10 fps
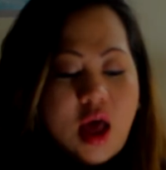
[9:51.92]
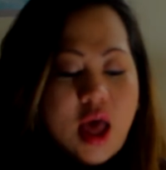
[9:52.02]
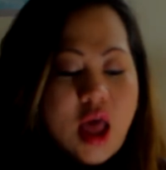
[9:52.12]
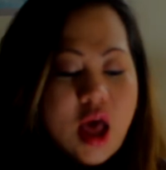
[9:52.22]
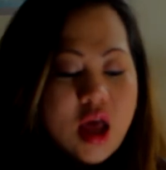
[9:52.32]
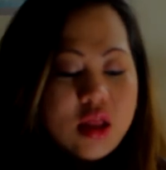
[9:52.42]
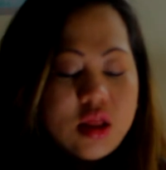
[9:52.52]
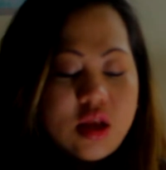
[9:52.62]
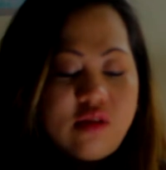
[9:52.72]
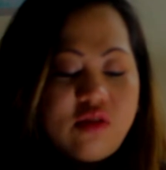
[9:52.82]
I had
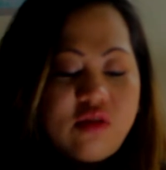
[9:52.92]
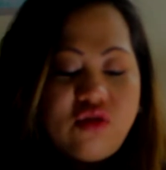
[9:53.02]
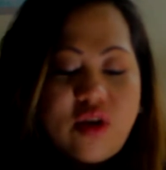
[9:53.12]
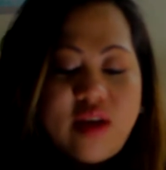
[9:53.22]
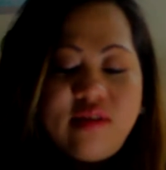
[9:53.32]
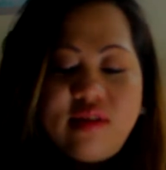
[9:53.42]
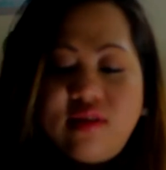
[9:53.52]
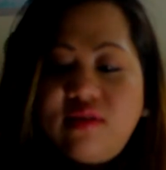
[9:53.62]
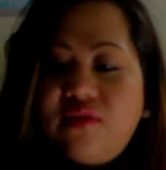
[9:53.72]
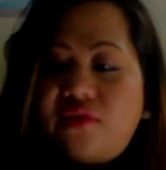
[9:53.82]
these
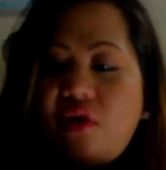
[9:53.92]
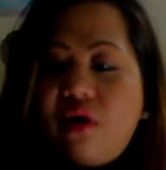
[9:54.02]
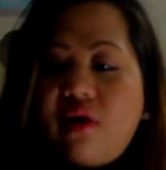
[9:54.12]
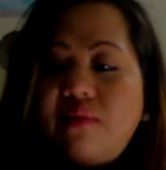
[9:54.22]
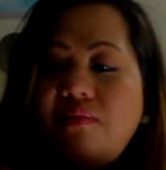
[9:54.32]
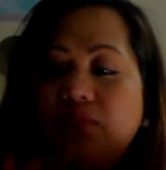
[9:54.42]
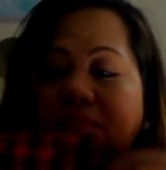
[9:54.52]
dresses from